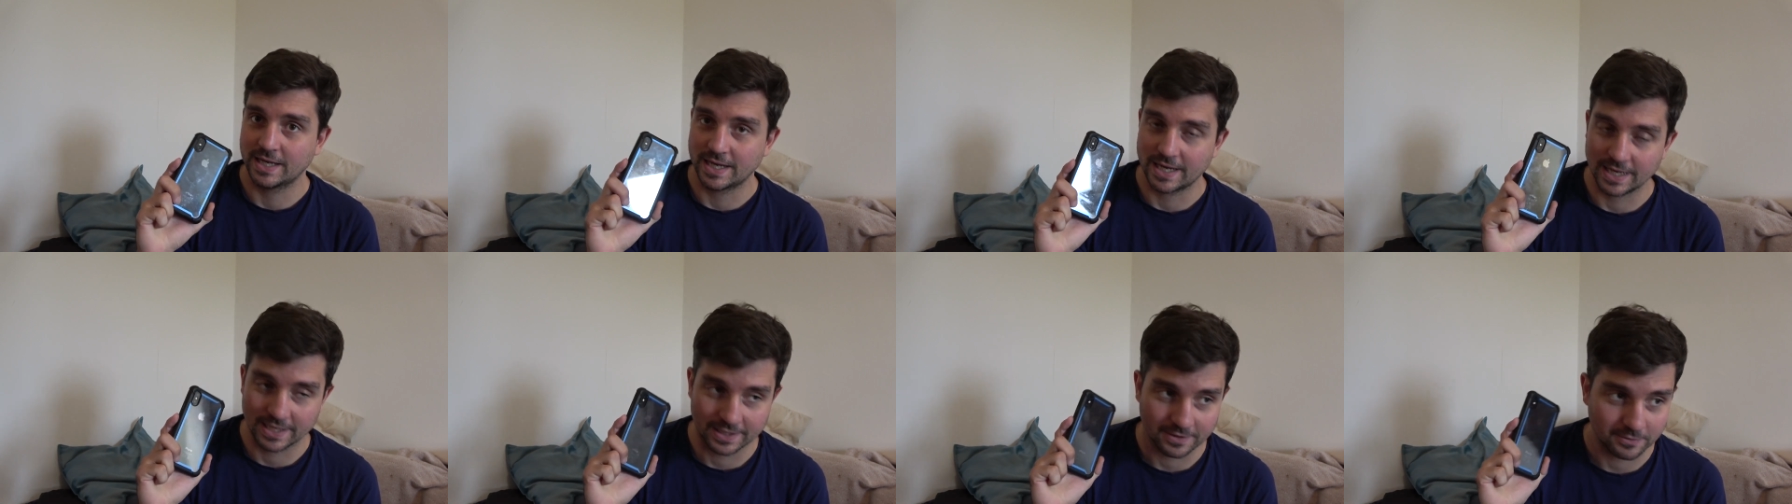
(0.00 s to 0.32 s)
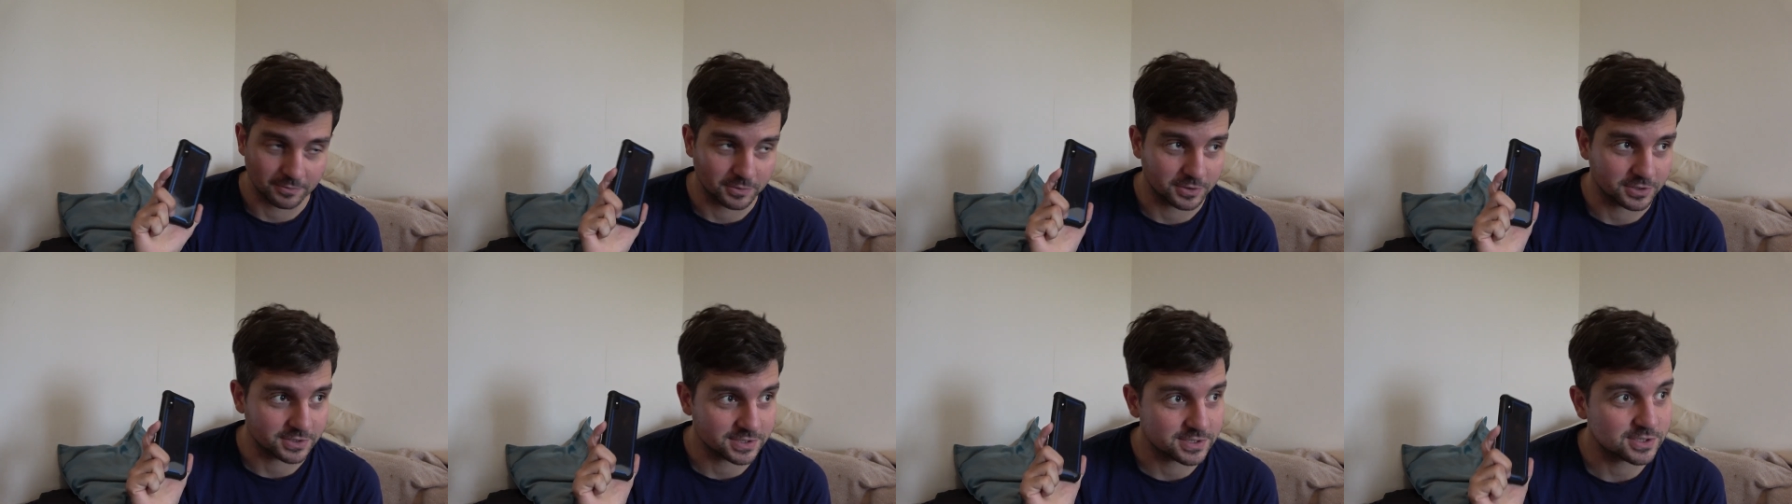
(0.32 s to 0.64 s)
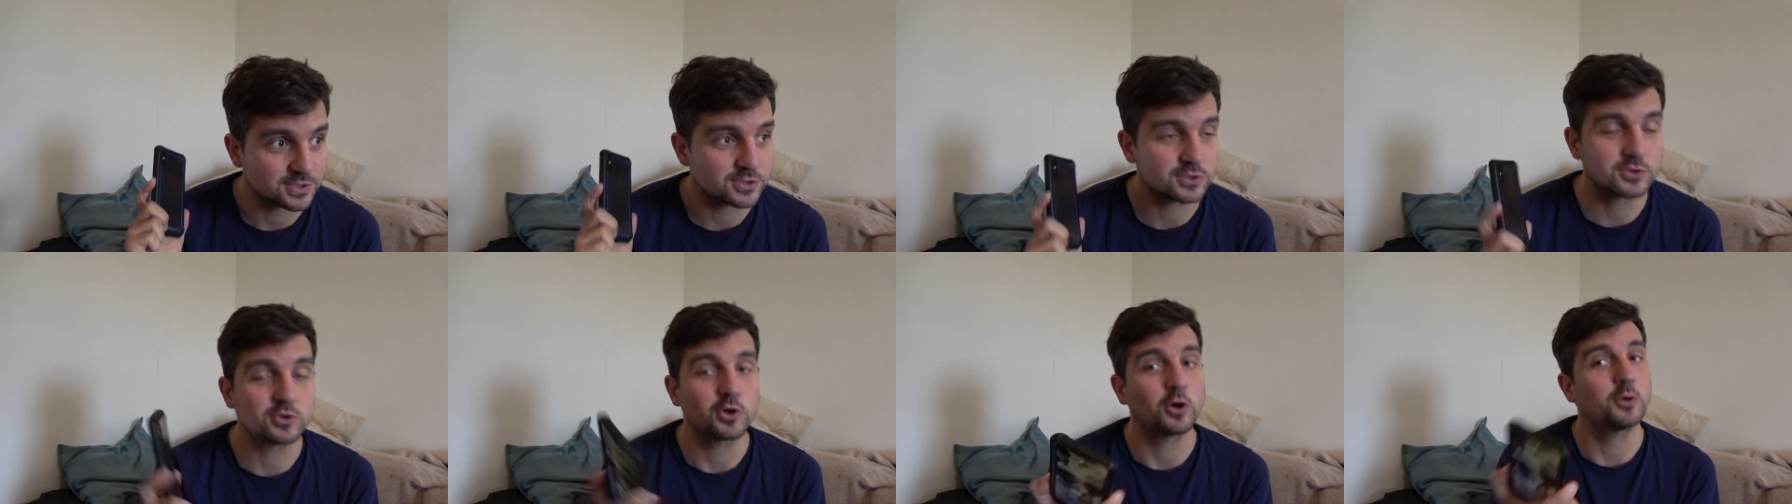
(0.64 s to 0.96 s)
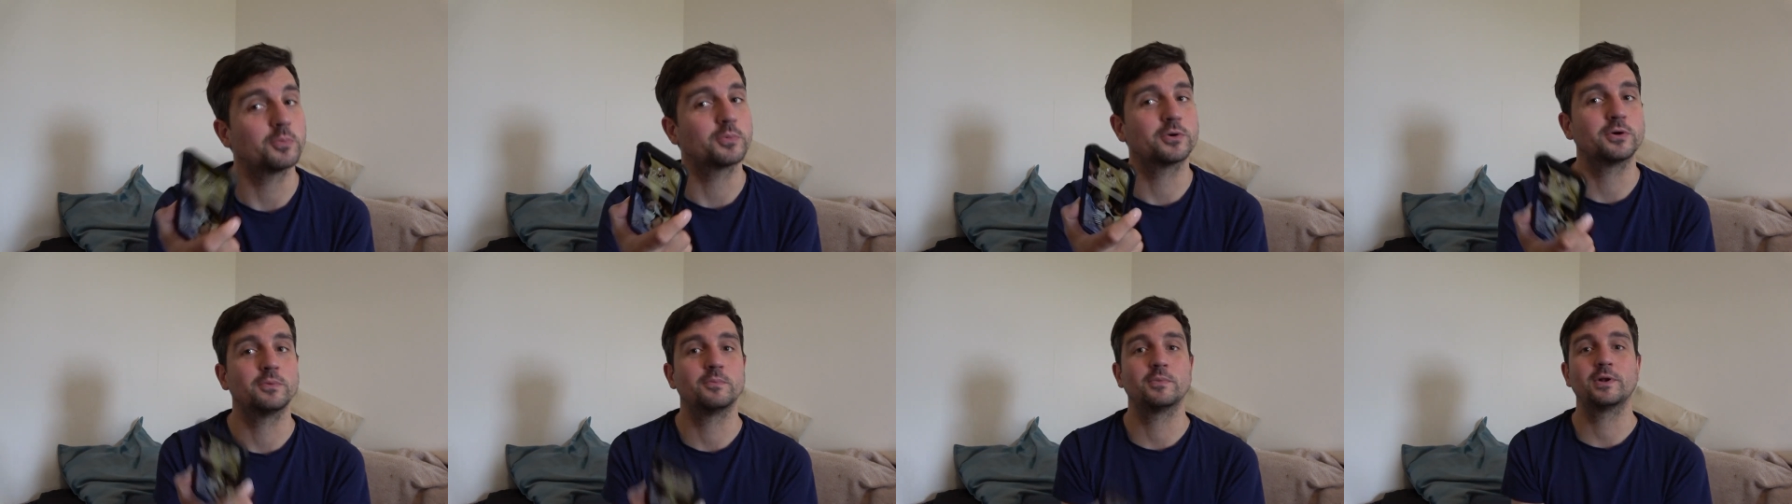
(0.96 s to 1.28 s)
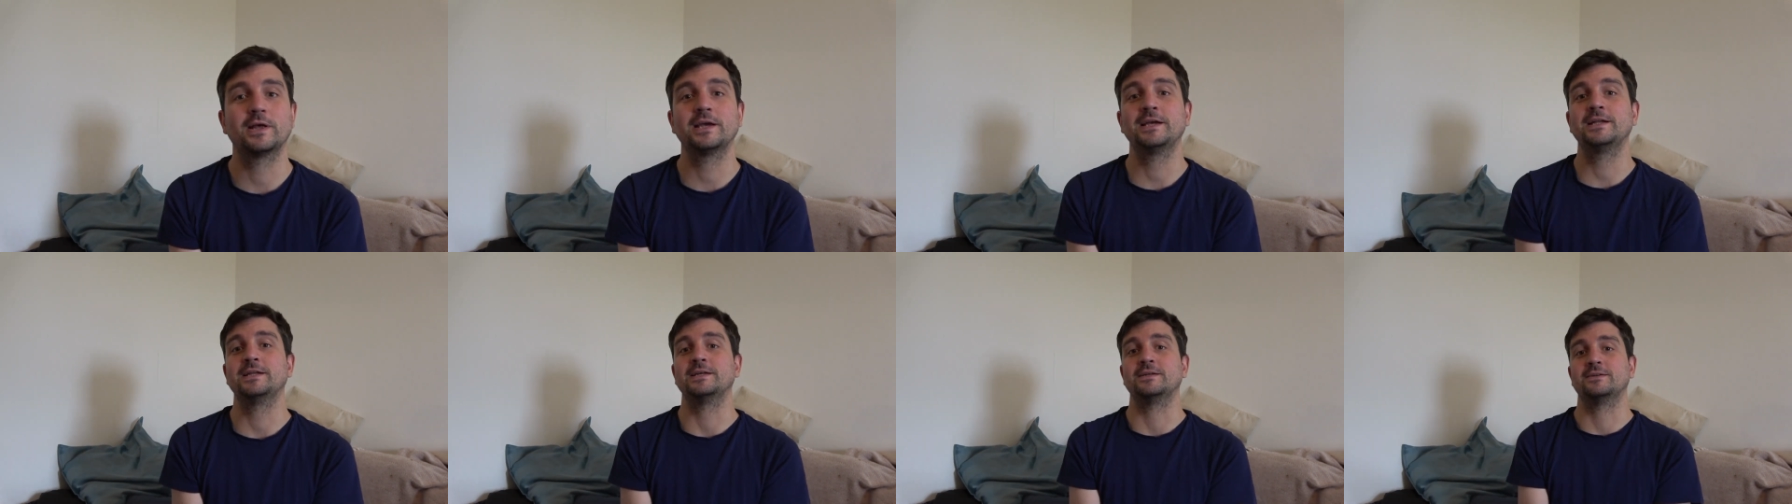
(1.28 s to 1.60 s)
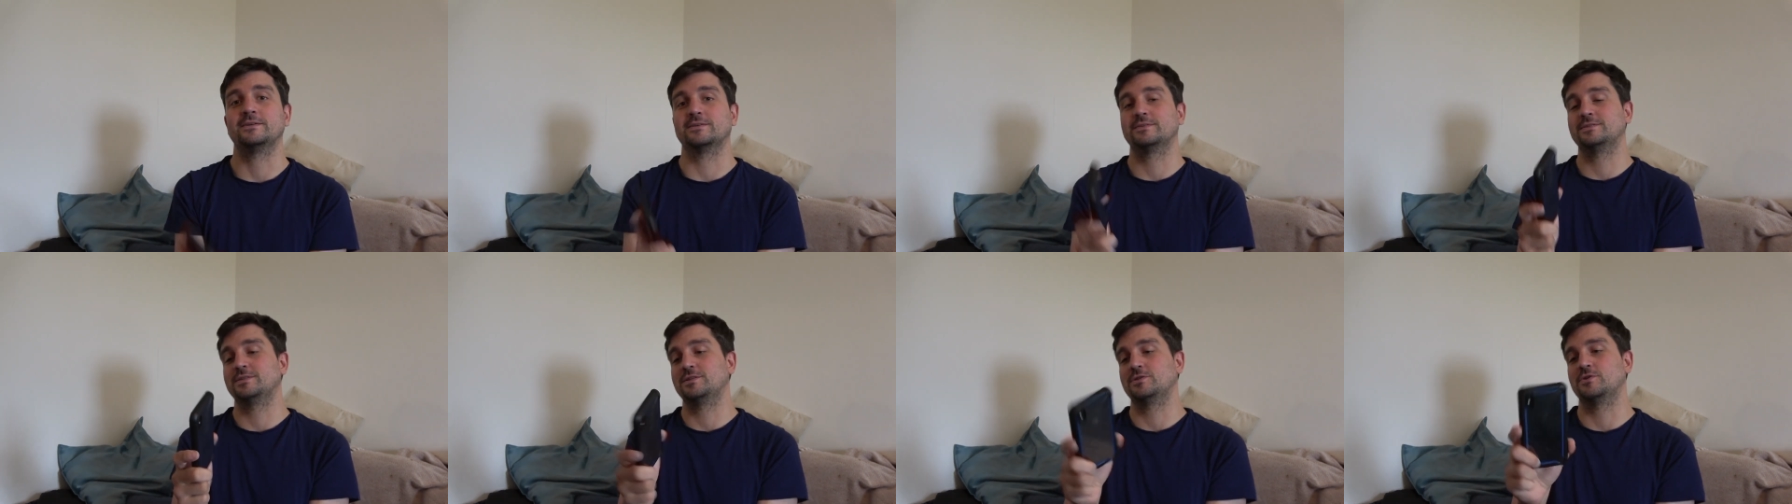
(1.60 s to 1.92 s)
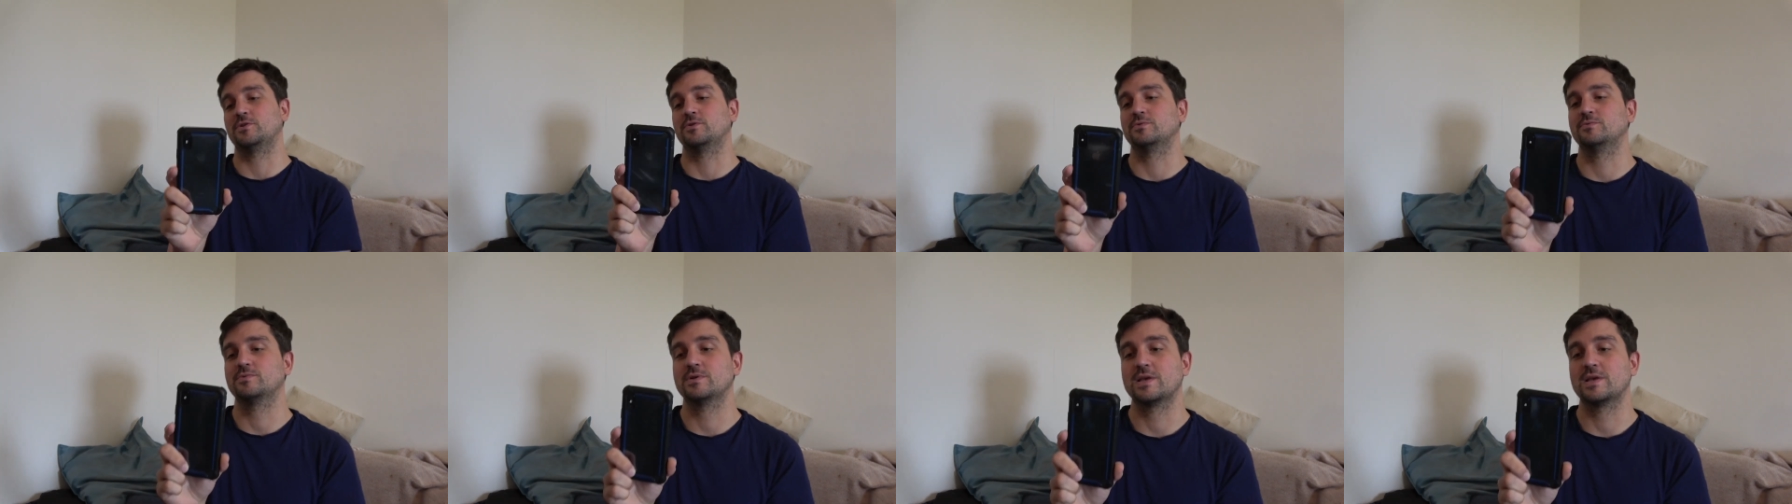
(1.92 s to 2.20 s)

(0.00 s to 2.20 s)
and I'm going to stop complaining because, you know,